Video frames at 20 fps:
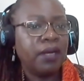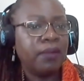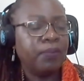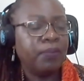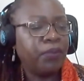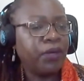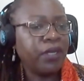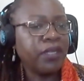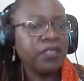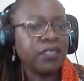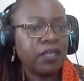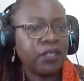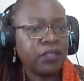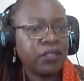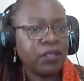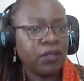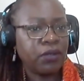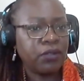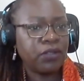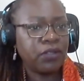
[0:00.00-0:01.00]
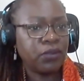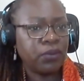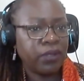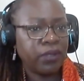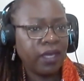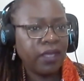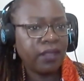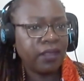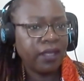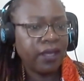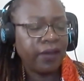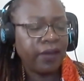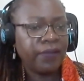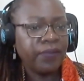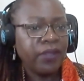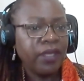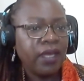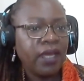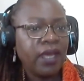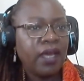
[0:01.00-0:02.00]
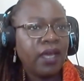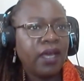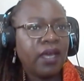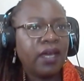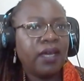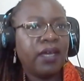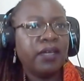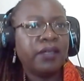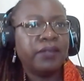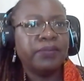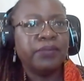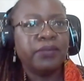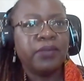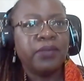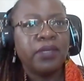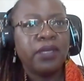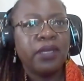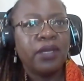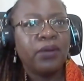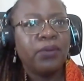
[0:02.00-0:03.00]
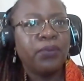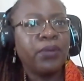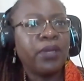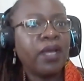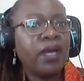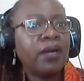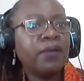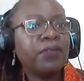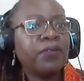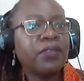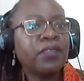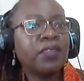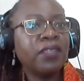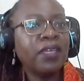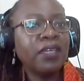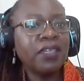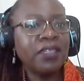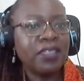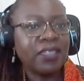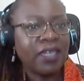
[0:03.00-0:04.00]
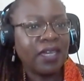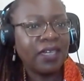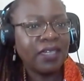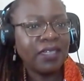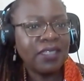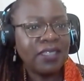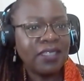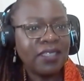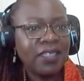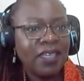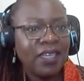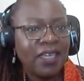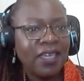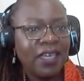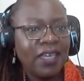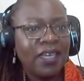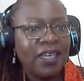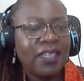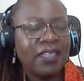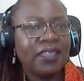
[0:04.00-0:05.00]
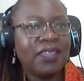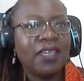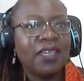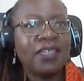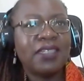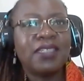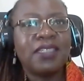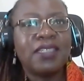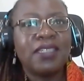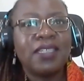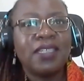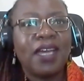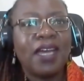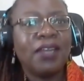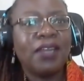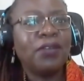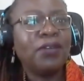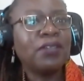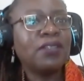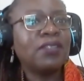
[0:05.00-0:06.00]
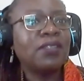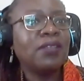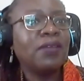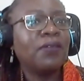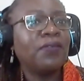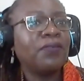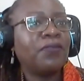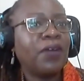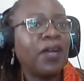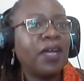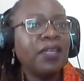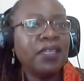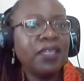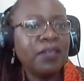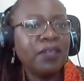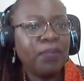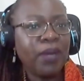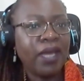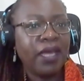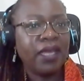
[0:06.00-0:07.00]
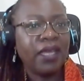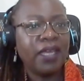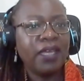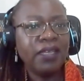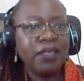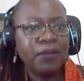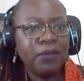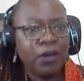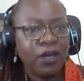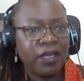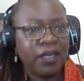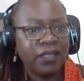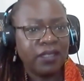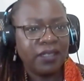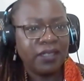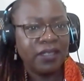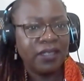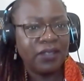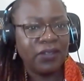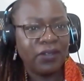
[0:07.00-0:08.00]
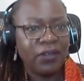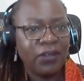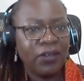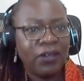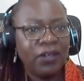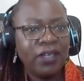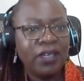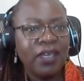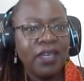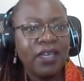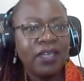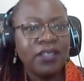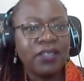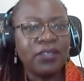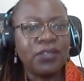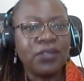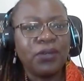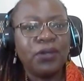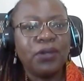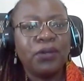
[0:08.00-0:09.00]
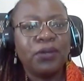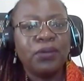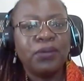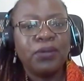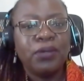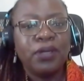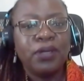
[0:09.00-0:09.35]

brings us all together. We have think tanks that are not funded by anyone, you know. So